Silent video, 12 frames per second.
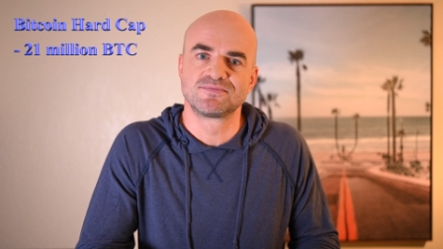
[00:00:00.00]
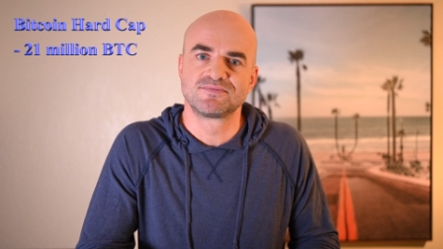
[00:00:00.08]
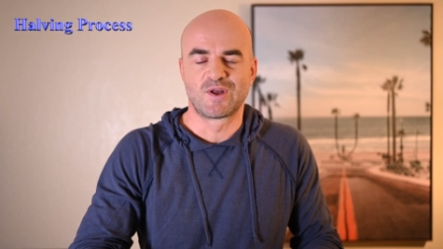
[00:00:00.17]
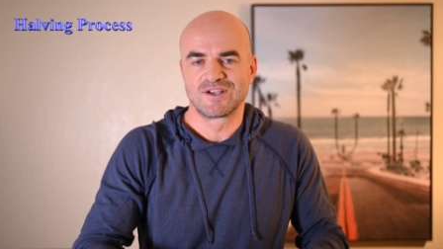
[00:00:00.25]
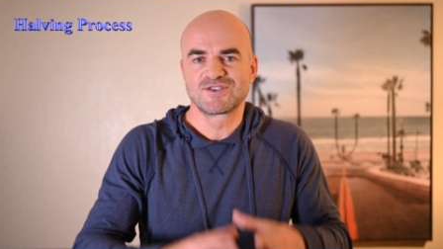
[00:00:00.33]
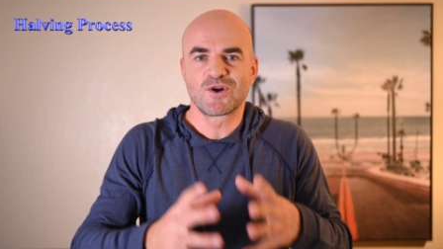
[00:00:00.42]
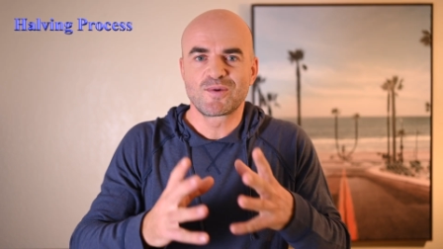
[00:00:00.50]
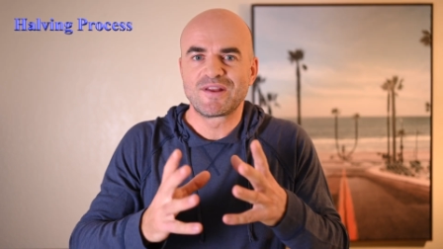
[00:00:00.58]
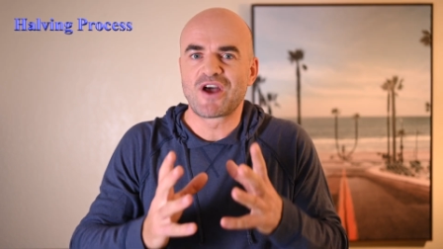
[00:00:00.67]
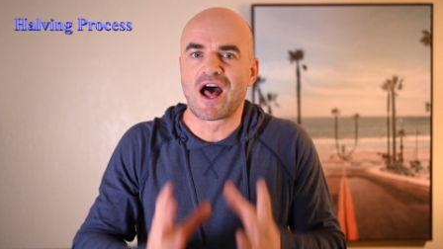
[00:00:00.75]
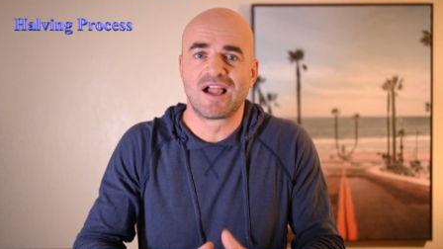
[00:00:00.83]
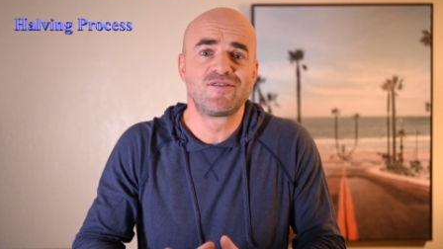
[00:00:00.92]
Now let's talk about
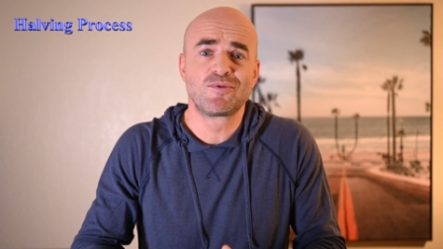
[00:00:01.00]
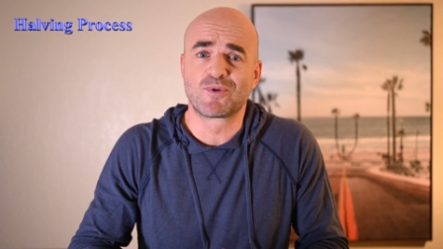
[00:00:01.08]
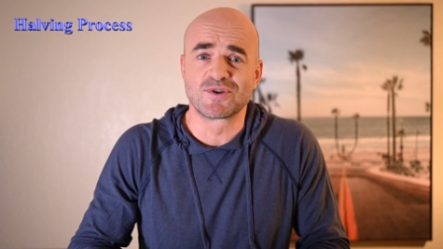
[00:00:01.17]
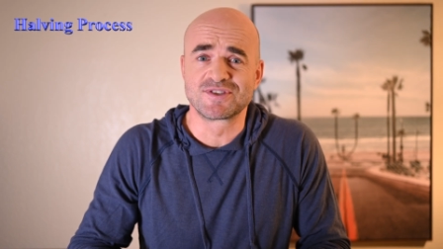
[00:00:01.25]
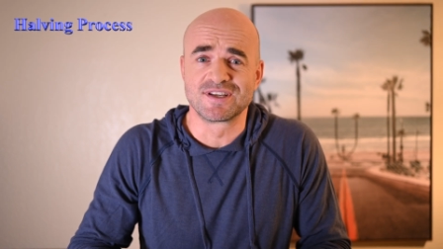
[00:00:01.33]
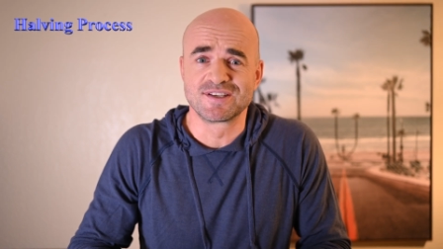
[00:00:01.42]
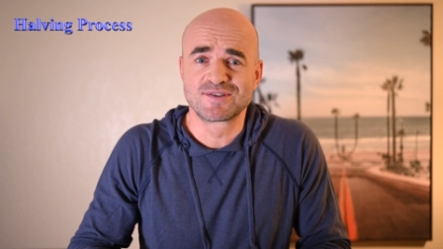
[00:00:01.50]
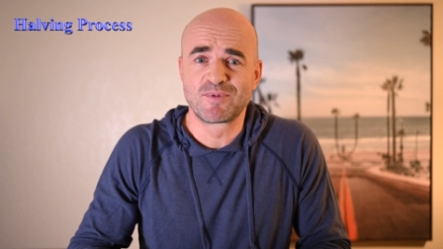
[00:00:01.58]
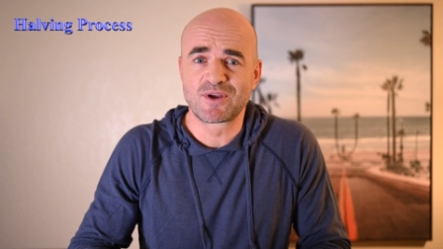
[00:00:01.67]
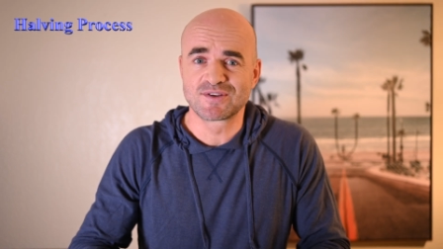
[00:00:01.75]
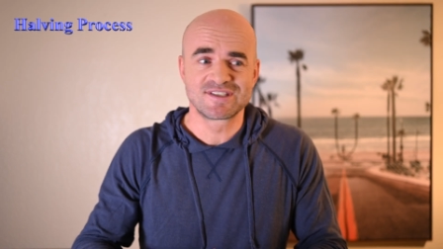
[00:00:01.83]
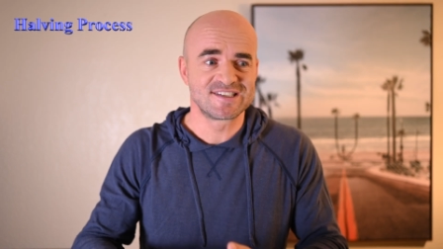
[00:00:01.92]
the halving process,
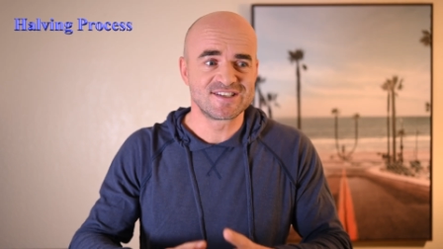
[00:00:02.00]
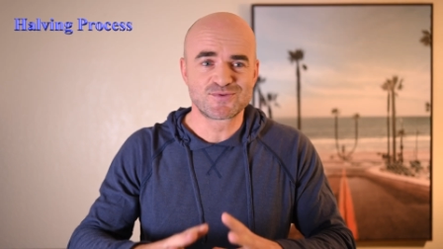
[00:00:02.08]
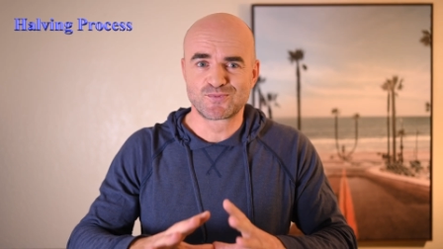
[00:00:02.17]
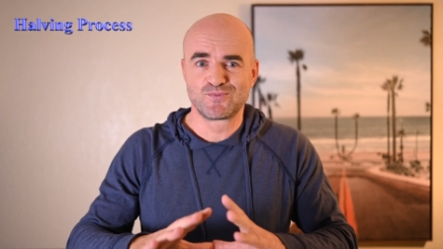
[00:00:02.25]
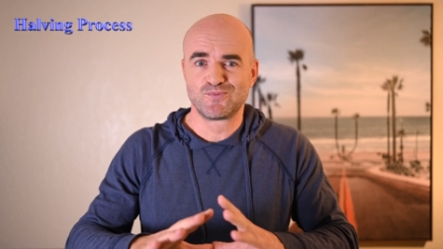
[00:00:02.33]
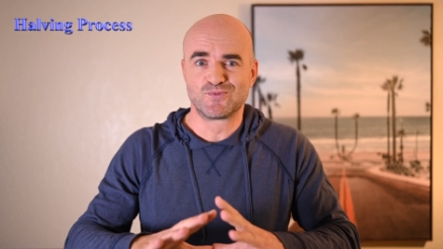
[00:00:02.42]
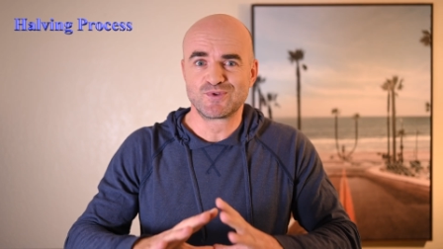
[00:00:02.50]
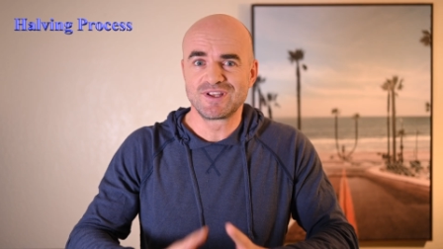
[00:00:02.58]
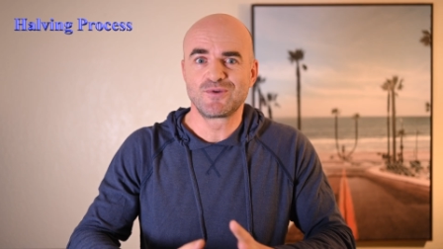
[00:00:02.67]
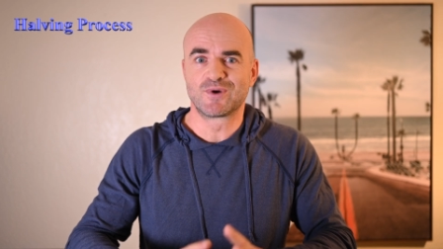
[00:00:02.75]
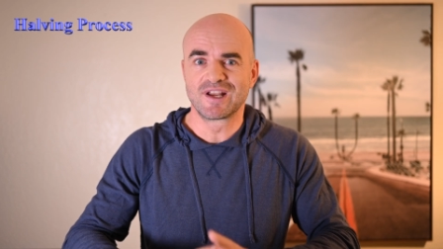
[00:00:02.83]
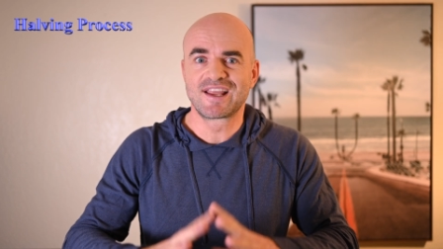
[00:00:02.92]
because this is
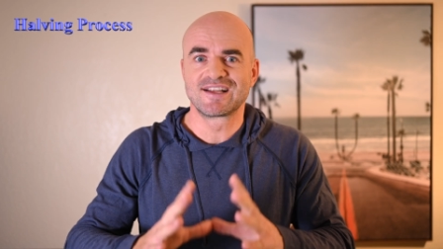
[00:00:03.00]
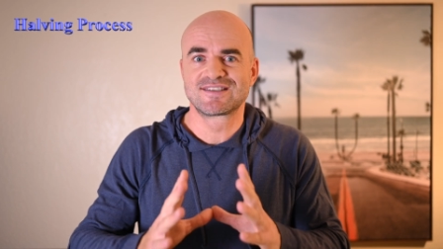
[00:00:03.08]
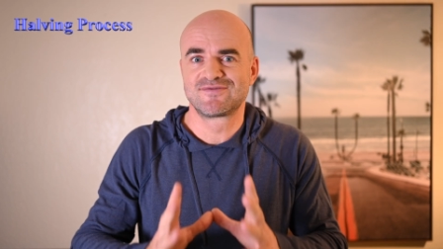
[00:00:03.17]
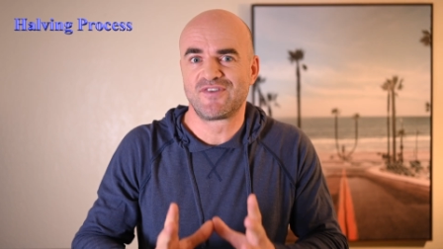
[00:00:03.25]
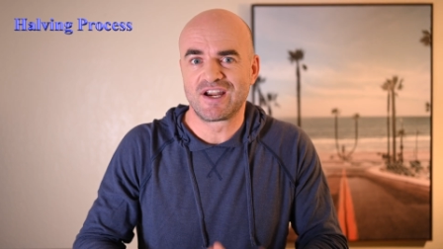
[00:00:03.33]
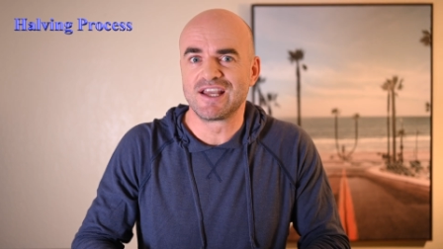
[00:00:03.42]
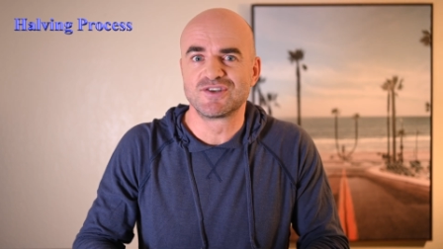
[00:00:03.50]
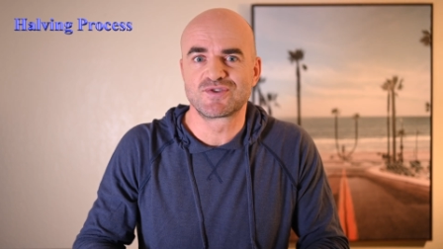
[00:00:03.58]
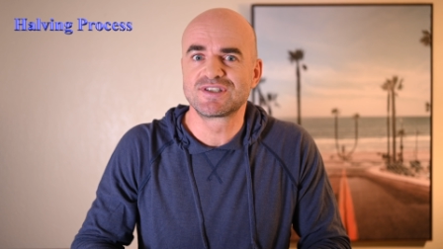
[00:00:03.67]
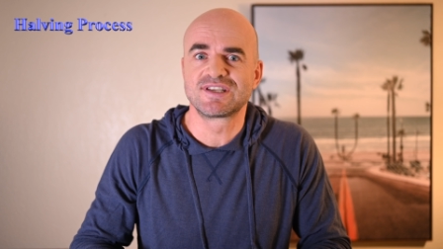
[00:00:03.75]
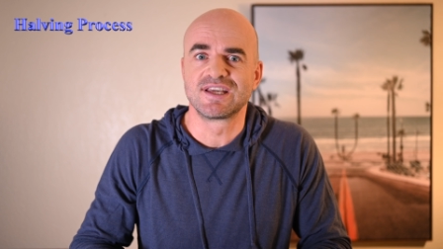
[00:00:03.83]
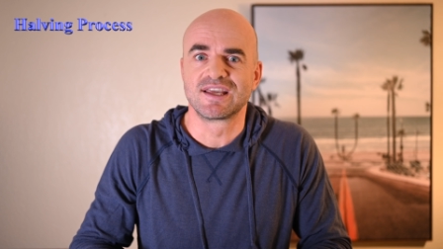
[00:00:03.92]
really where it gets very
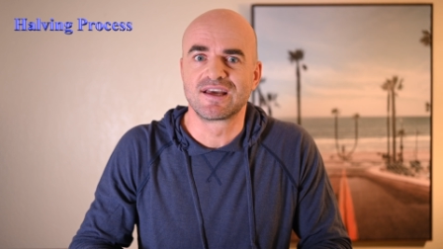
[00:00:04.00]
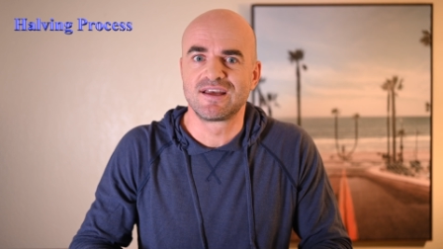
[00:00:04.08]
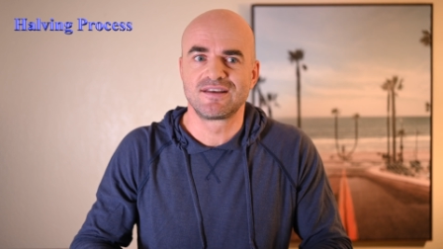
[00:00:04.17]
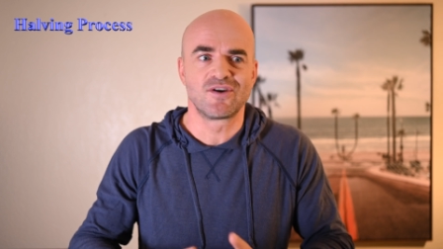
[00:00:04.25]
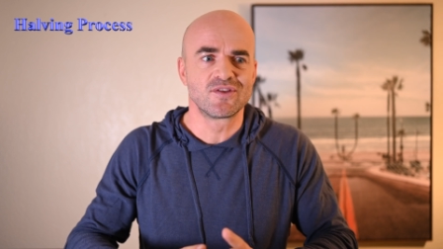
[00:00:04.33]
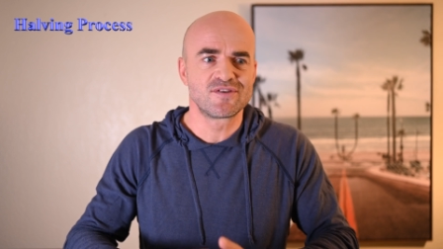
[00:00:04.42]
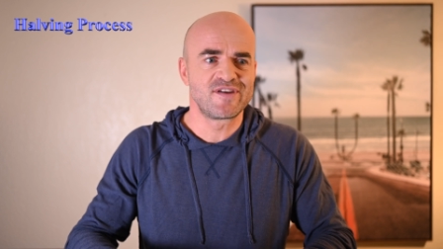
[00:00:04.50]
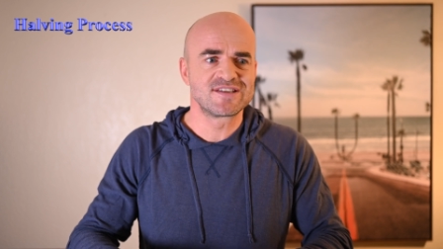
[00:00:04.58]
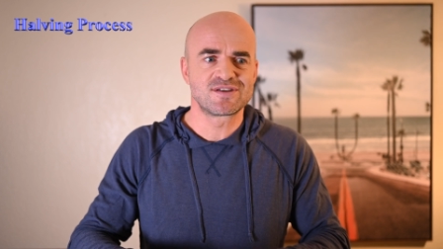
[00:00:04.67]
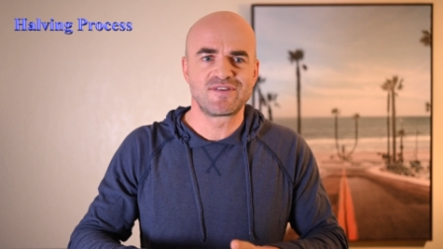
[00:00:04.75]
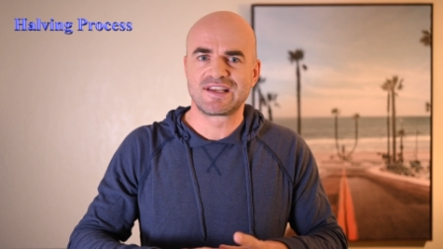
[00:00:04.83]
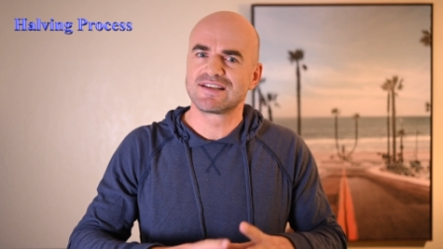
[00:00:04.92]
interesting. And on the
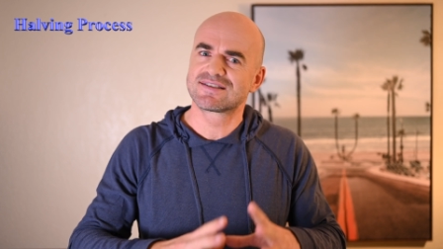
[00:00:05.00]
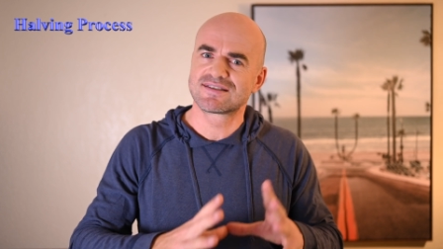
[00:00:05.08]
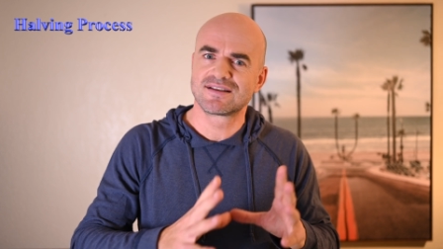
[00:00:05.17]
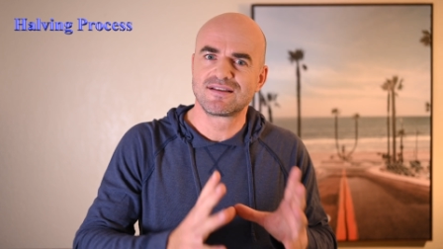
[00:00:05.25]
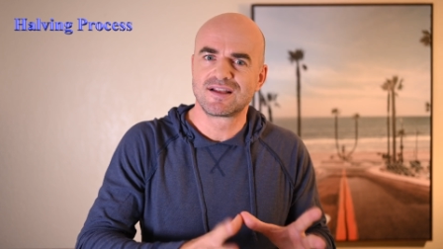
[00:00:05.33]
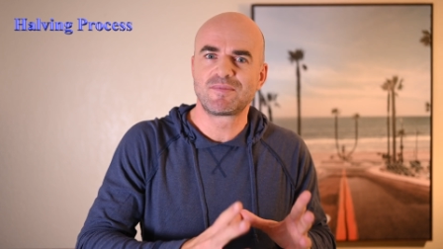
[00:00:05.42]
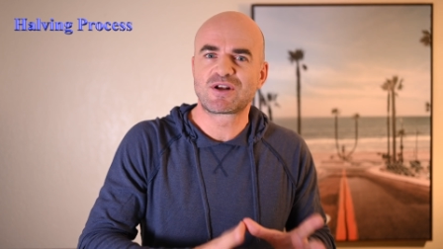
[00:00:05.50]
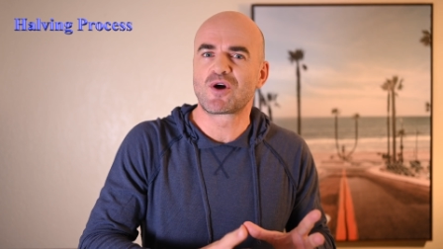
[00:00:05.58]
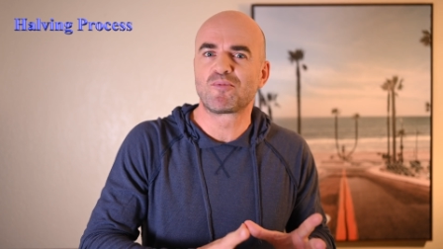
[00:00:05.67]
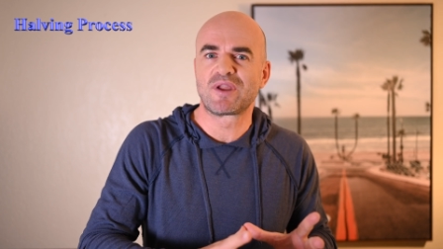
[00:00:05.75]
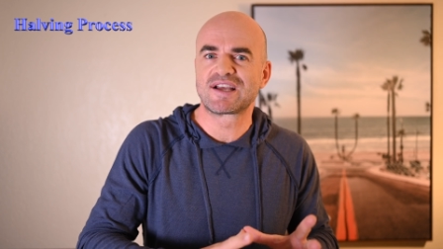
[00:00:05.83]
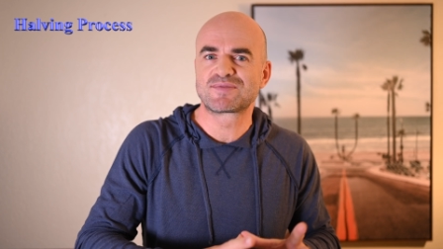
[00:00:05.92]
face of it, it's a little bit
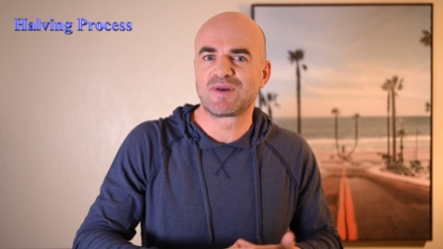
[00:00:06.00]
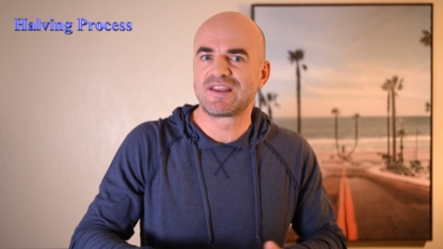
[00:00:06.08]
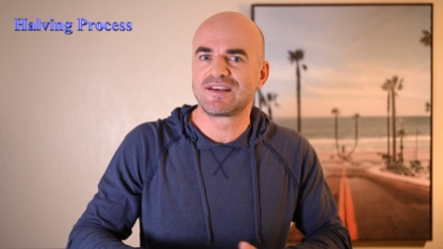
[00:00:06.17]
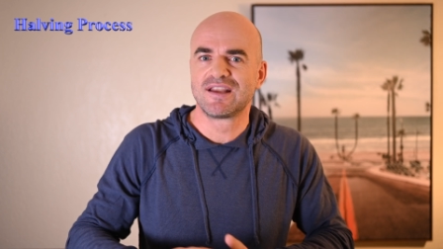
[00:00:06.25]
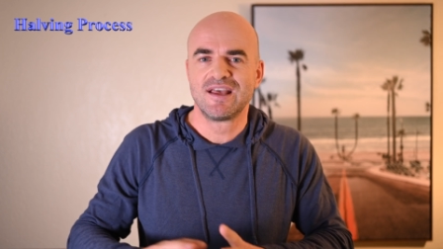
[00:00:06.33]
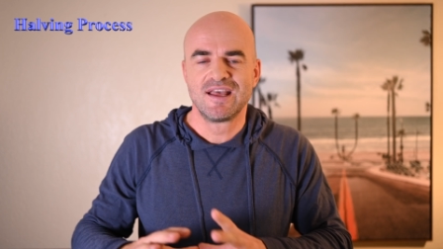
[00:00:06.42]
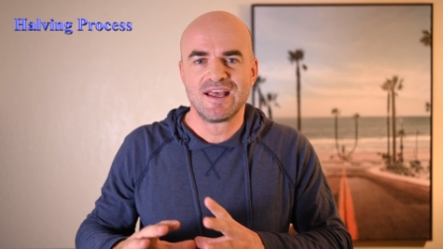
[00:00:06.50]
complex, but then